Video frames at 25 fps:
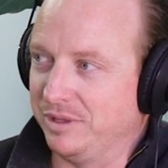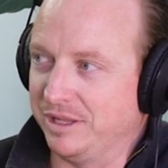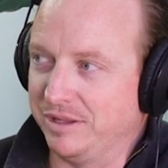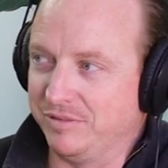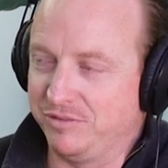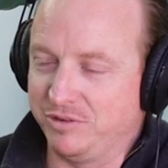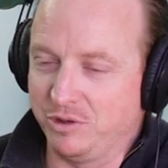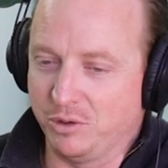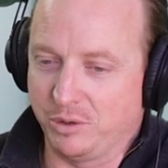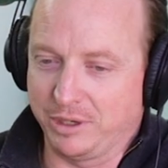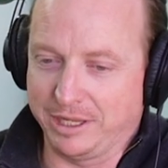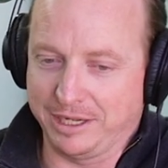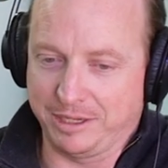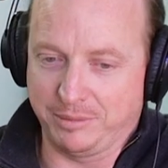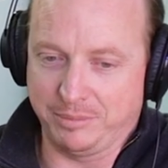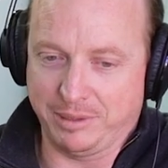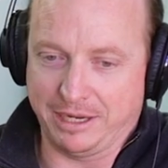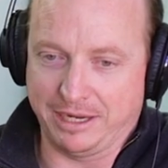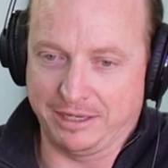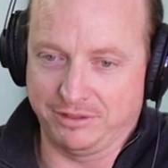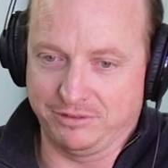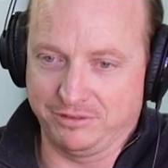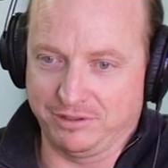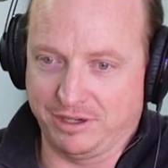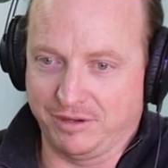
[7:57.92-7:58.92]
If you're getting
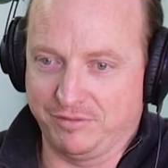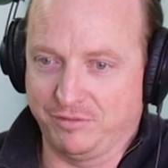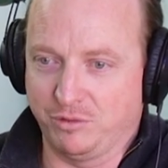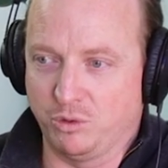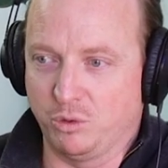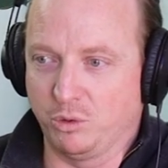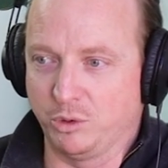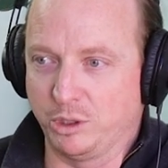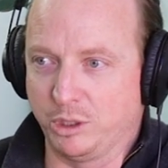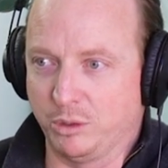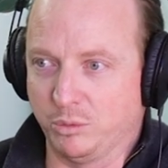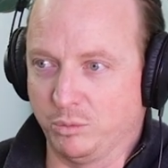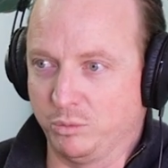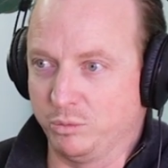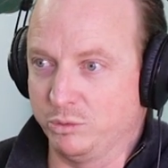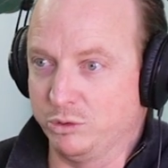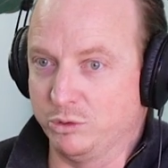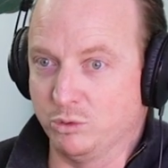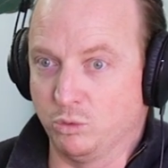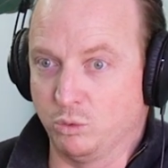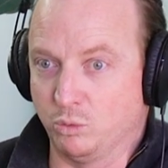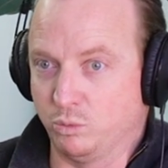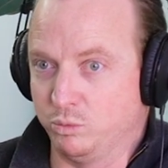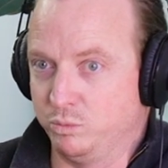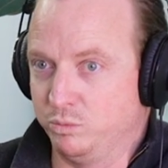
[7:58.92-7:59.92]
paid stuff, or
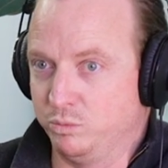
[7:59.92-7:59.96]
you'll